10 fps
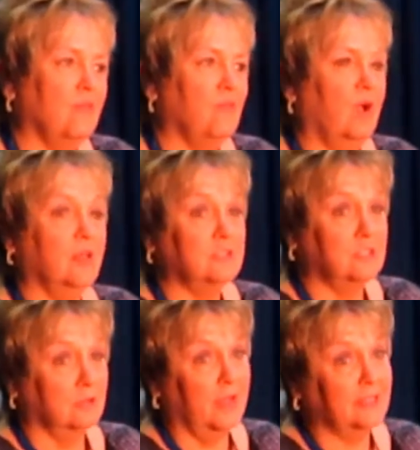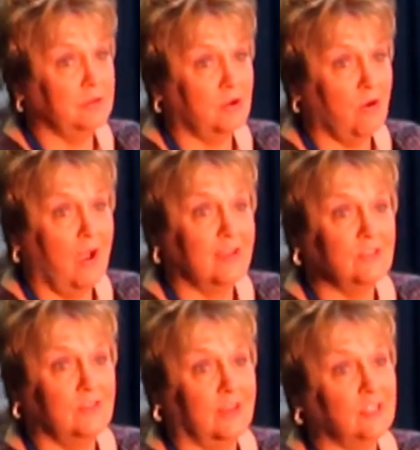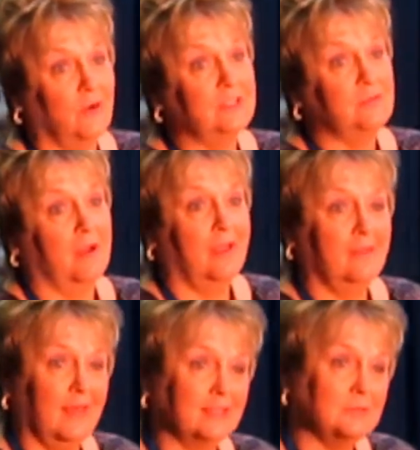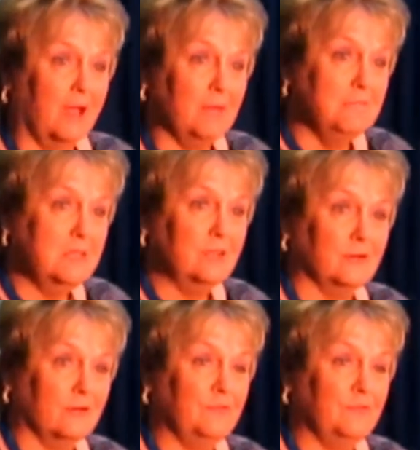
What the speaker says: Well, it still makes me cry, so that's always my meter.